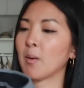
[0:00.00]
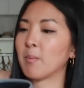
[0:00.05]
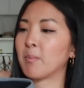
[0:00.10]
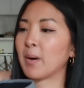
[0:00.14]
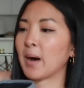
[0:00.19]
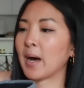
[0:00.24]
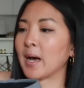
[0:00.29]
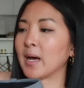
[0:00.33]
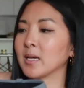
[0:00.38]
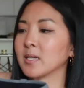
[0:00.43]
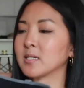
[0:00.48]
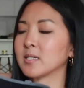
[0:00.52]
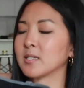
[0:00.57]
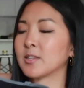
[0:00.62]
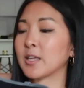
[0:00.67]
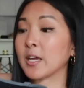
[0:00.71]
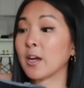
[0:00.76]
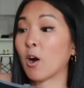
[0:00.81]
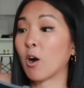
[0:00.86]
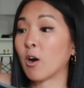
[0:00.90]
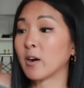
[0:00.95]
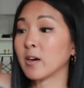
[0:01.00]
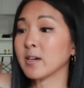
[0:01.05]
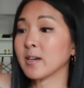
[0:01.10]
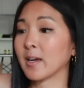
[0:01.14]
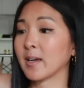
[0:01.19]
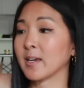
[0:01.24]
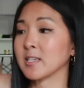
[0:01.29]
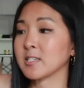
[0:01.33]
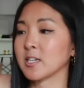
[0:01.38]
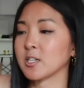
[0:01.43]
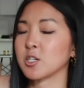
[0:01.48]
but they are
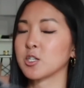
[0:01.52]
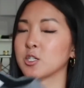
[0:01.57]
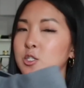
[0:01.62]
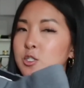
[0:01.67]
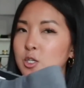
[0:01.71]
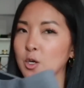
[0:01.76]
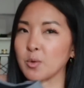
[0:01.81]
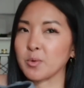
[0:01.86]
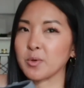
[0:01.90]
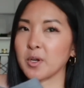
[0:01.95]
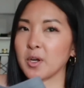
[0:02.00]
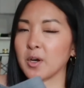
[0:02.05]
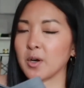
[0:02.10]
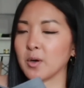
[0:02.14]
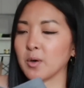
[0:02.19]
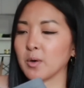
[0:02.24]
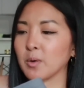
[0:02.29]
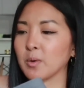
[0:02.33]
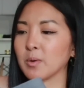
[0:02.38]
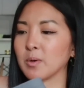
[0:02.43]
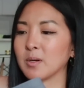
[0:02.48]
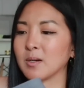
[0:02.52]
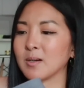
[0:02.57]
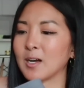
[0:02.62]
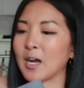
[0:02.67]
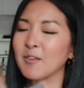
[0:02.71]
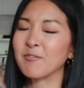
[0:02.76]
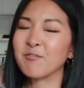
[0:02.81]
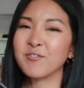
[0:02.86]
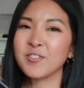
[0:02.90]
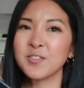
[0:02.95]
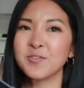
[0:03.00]
nice. I just don't know.
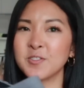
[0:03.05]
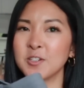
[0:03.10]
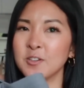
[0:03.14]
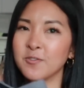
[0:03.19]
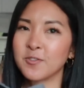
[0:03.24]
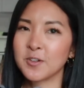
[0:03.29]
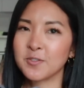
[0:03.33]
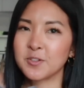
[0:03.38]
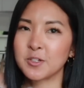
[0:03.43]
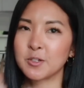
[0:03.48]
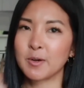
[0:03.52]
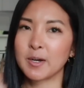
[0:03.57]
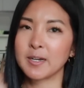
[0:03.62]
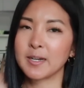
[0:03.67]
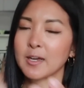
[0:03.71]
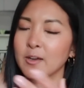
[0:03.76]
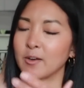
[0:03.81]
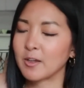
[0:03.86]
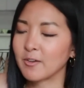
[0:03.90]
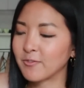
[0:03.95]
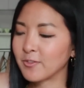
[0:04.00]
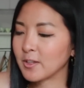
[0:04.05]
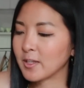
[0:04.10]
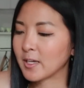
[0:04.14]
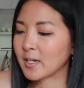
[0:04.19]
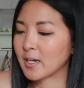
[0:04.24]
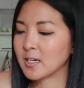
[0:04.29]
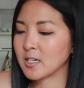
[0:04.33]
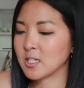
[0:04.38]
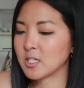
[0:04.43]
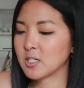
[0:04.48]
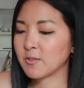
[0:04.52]
I'm 50-50 right now and I feel like
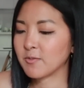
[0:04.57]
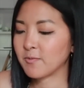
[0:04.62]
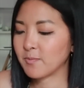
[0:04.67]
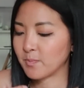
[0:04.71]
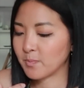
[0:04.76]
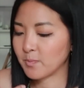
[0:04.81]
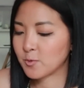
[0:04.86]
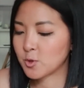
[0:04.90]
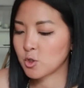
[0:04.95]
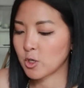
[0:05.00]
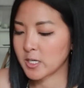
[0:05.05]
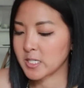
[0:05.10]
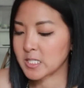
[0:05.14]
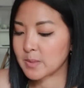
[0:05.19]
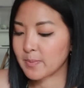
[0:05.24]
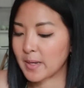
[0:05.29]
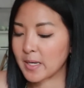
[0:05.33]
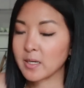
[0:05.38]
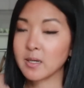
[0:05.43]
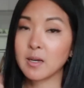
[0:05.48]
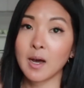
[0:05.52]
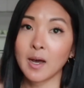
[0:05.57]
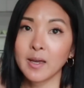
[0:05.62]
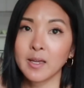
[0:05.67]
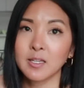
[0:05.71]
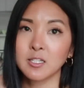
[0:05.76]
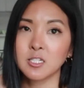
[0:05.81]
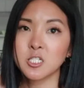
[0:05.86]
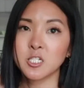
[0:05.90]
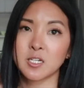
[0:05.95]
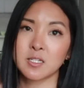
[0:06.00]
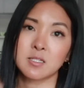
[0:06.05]
I need to trust my gut
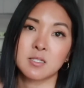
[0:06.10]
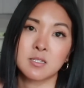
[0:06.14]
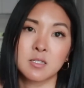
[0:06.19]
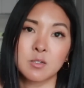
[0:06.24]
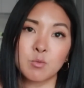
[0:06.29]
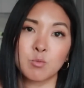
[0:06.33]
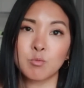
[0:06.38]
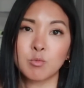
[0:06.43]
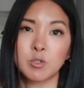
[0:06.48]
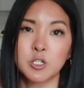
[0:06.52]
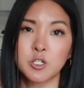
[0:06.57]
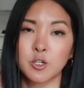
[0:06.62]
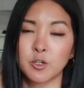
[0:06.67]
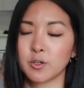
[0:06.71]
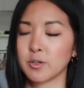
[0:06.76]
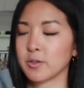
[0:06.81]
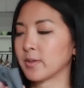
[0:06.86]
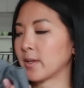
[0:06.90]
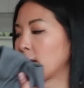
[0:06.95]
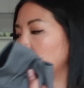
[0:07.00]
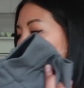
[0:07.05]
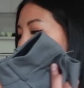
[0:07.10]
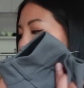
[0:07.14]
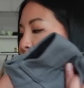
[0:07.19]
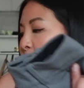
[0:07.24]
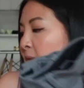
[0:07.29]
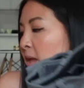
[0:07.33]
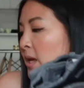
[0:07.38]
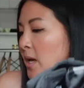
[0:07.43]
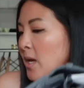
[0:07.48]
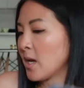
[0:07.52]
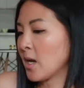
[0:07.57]
and just return them.
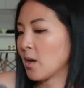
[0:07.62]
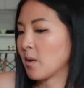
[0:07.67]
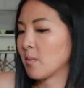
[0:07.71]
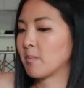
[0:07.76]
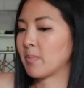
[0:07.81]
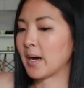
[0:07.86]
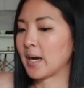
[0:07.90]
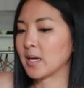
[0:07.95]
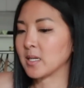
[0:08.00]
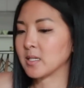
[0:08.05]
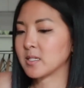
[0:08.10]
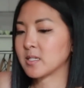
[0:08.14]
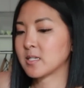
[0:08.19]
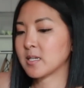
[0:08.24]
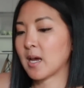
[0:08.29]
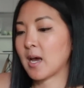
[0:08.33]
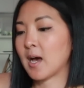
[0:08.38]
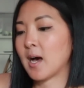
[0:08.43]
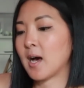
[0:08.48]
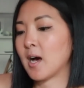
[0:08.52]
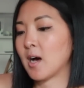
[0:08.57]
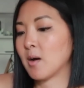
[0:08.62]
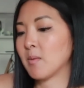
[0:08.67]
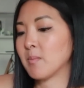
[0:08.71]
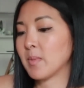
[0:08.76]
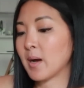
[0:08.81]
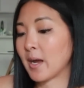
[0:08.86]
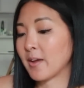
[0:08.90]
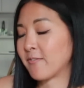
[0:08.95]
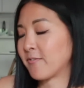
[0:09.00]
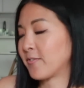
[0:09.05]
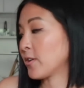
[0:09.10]
But um,
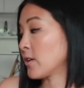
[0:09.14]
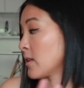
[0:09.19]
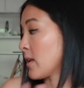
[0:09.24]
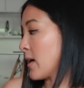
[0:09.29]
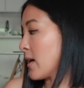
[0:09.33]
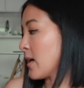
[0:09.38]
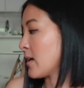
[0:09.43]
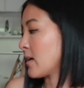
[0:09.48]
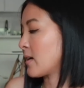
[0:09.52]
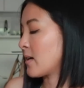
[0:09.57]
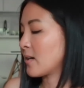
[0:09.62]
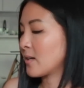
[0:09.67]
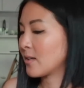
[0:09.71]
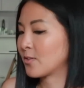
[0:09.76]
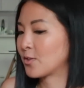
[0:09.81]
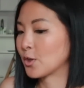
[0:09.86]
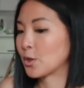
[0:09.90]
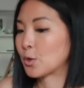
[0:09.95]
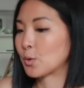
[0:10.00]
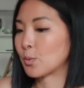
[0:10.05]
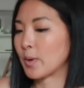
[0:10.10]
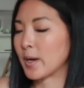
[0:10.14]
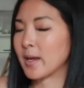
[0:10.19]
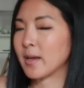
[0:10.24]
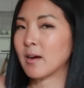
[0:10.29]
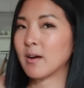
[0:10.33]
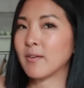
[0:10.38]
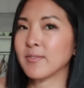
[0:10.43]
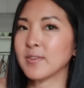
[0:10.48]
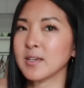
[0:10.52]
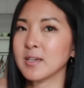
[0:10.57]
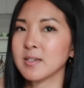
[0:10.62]
I feel like the gray
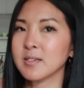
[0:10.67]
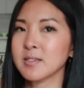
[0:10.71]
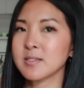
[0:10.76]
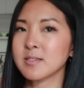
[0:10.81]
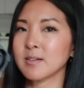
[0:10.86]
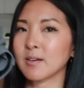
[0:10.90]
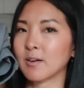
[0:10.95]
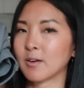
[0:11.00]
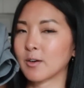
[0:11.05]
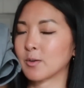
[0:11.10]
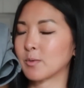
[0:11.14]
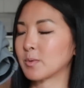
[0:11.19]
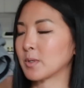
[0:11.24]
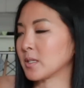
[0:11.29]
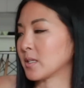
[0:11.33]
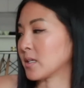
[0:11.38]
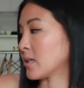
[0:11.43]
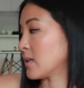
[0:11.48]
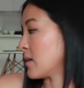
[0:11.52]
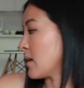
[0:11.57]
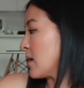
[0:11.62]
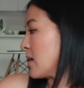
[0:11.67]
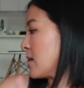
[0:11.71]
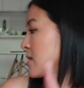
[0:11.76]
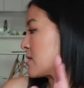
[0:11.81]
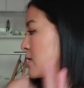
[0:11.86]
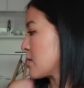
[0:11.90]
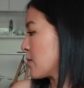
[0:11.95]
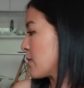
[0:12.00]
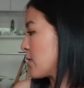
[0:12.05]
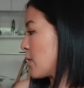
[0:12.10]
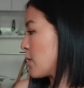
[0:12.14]
on these are really good.
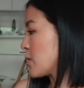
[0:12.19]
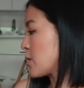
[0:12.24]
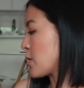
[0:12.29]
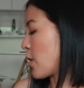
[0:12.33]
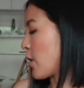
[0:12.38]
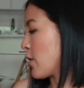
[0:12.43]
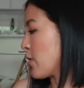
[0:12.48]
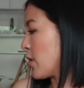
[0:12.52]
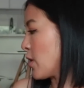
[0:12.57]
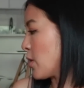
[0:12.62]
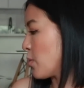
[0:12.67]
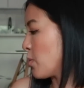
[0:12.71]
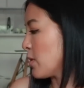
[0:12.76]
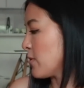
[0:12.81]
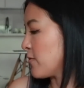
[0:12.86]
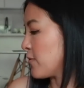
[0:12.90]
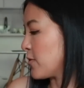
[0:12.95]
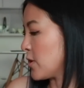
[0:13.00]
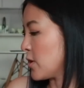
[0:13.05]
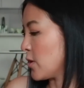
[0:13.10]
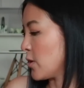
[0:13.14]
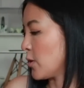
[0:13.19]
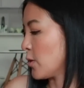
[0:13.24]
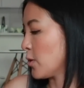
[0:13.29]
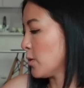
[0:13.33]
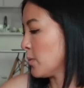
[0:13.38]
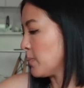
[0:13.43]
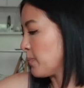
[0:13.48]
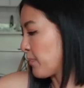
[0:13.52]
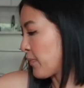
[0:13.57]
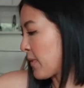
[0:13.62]
So those are their Revue.